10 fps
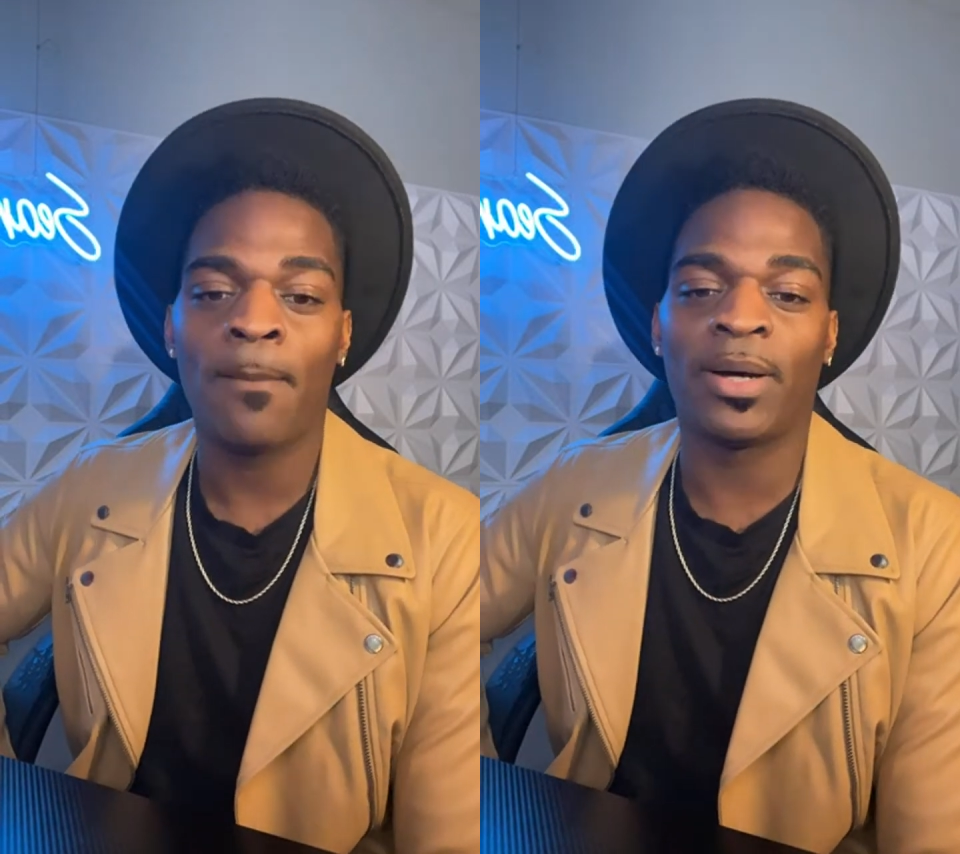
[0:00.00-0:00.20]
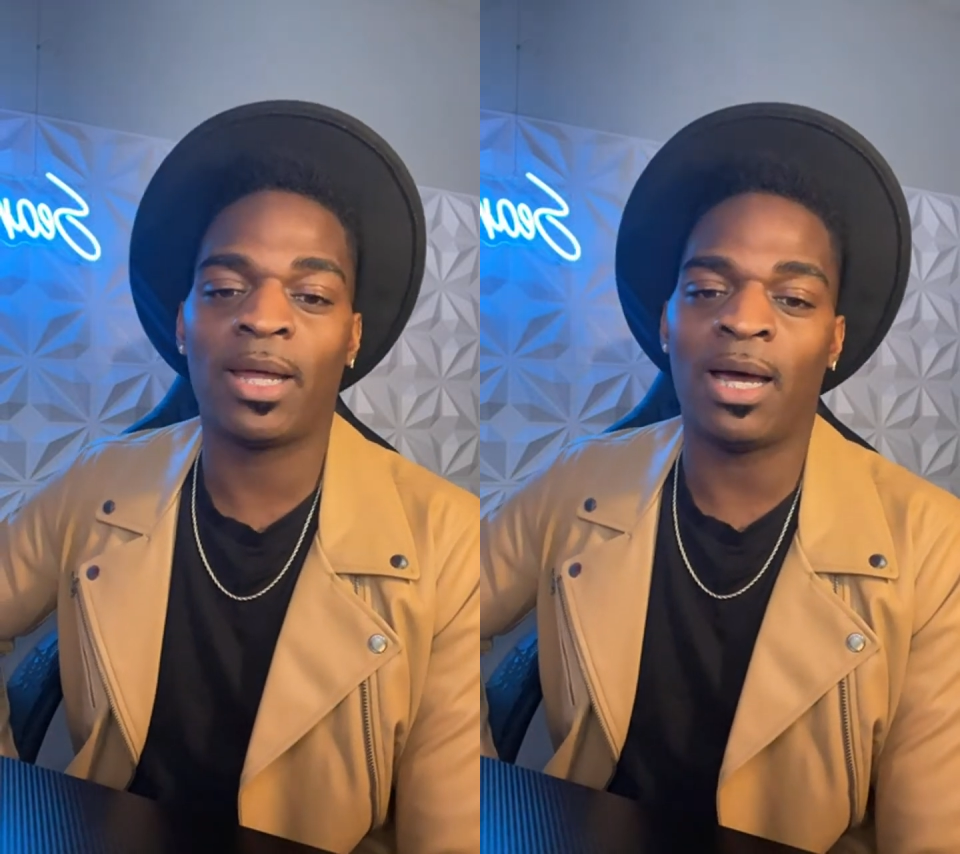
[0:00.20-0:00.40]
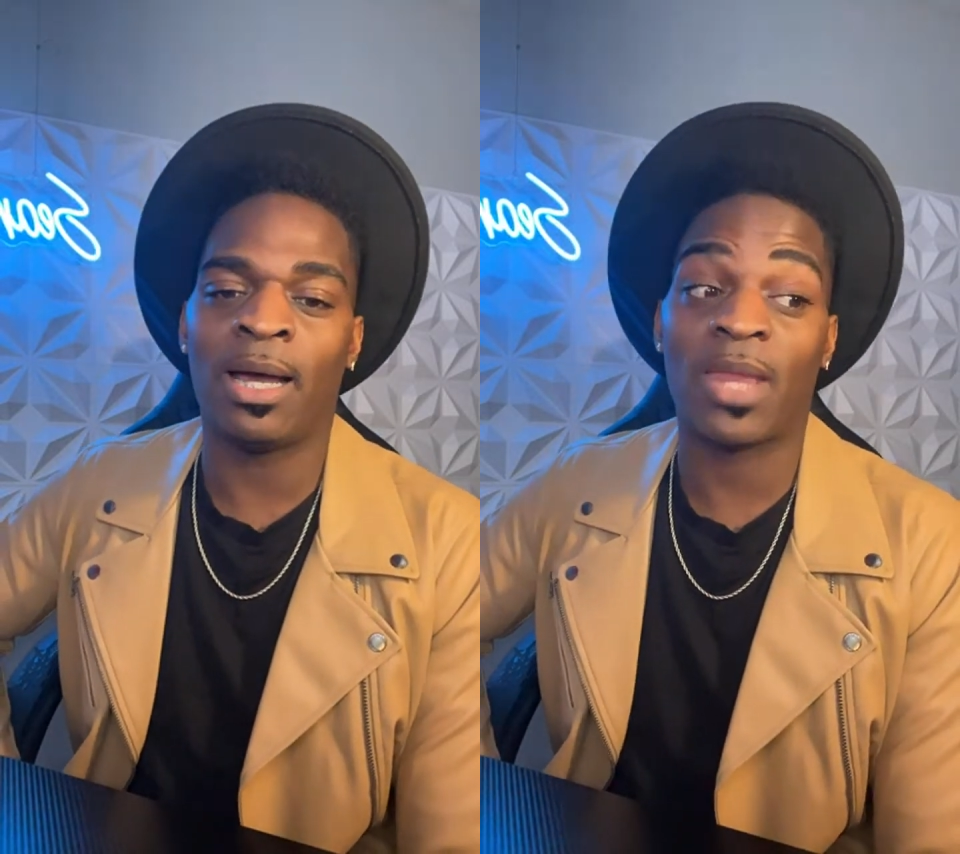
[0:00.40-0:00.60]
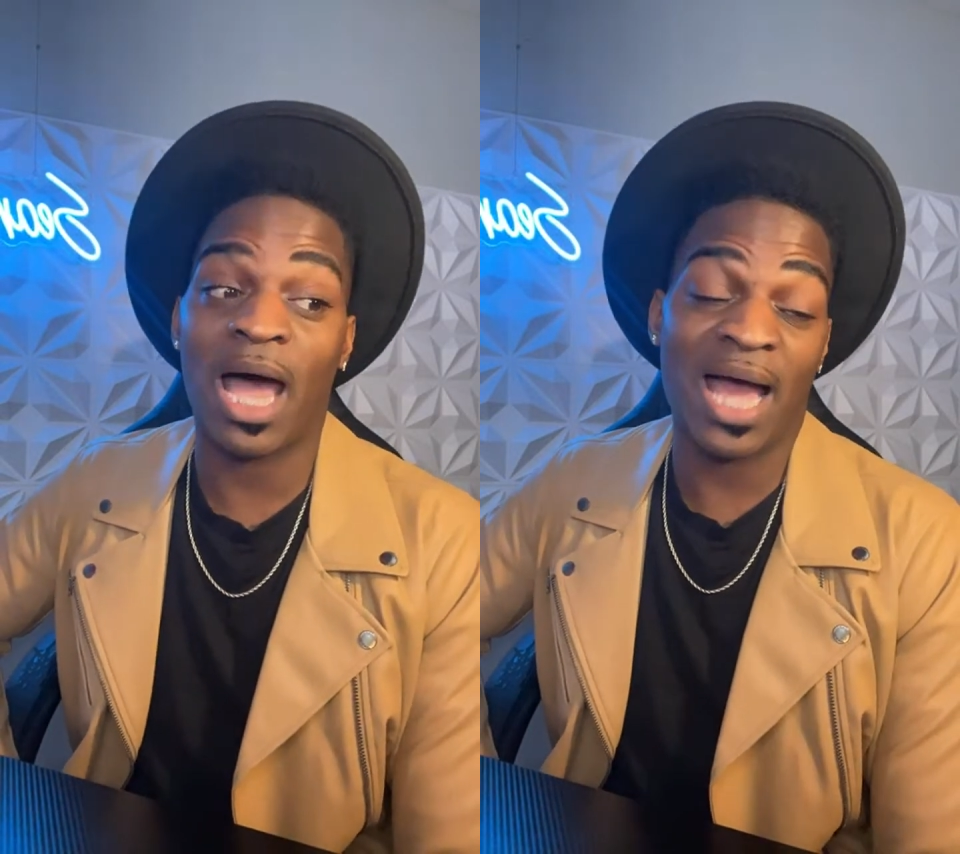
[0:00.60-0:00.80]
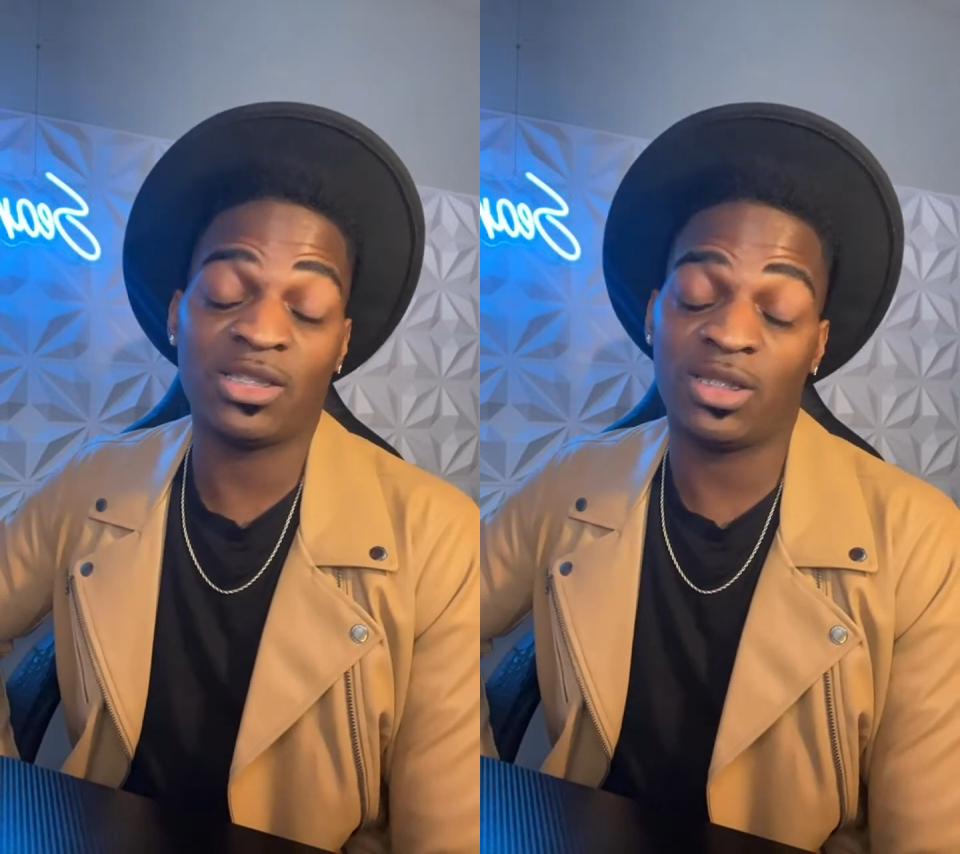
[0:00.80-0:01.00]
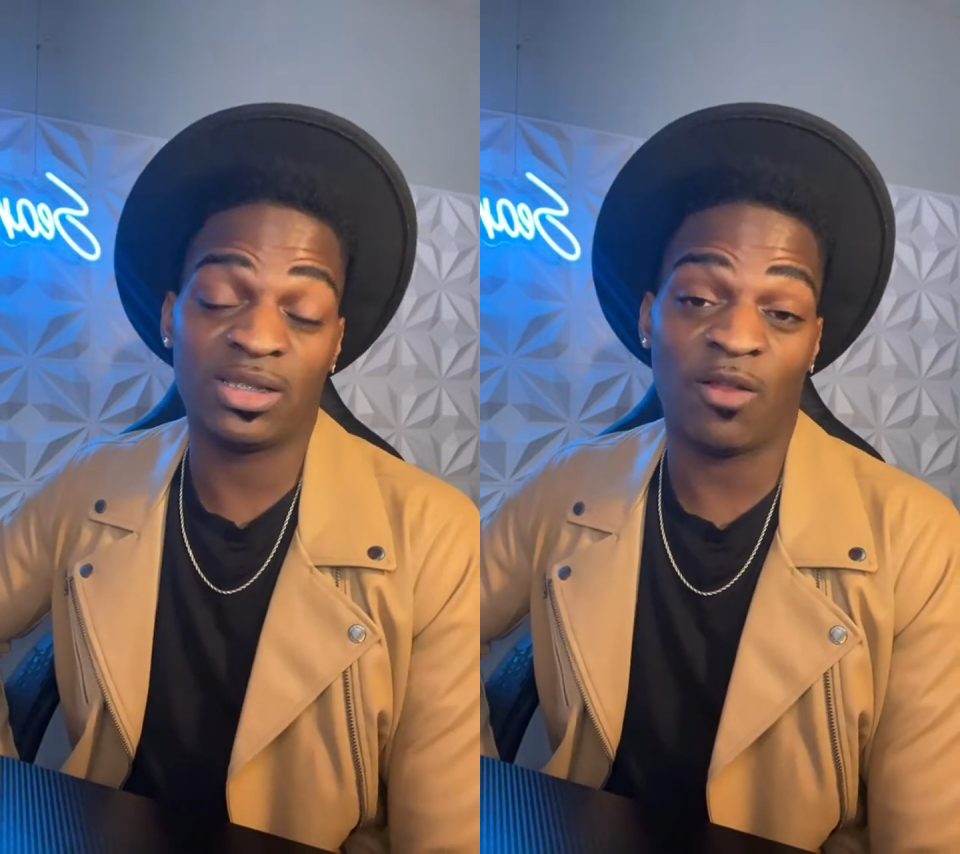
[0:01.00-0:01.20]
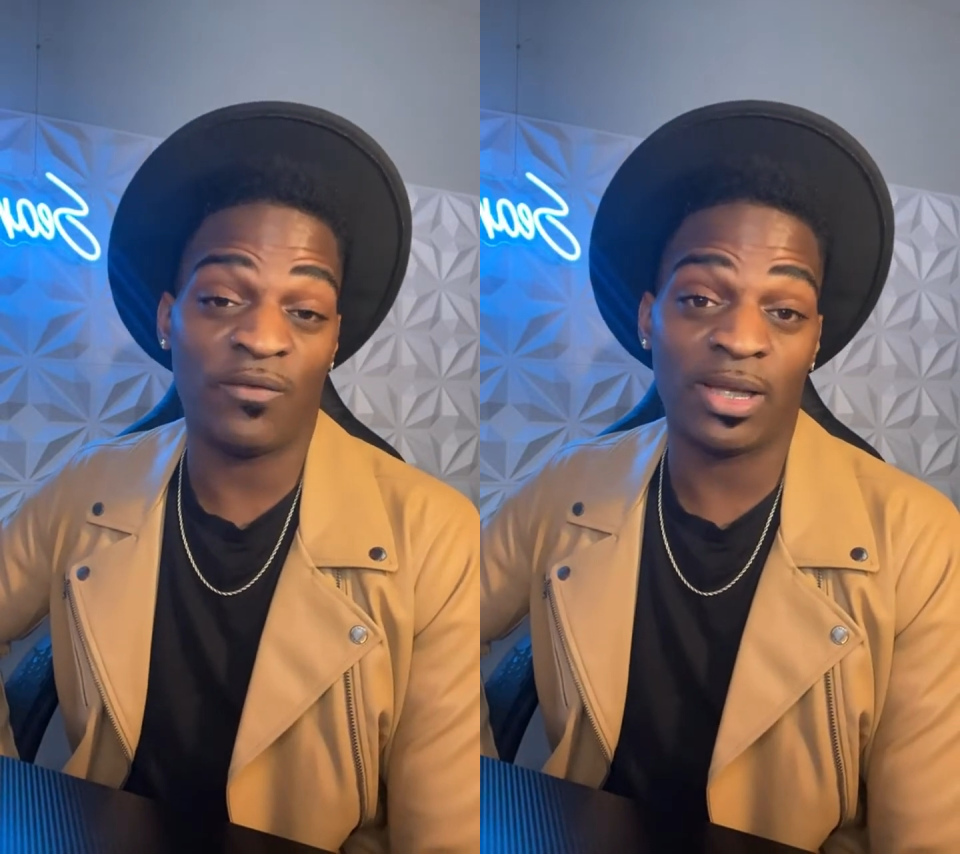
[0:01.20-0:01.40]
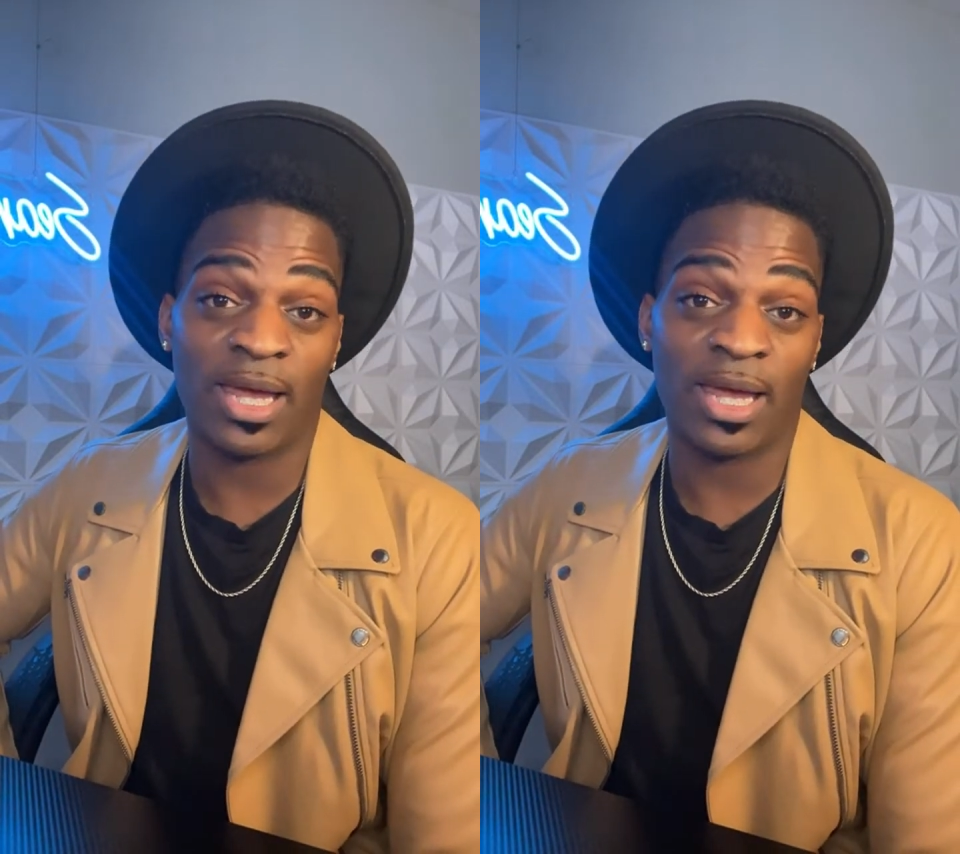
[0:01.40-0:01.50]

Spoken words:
But I just didn't feel